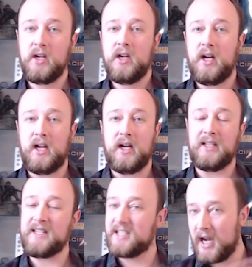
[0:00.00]

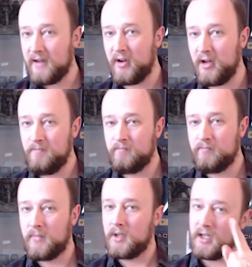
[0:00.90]
let's dive in.
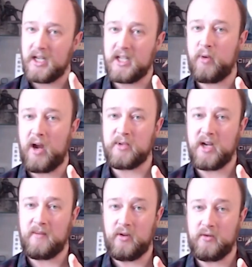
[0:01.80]
It's prime
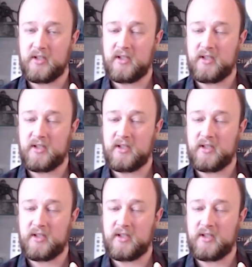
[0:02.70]
time, folks.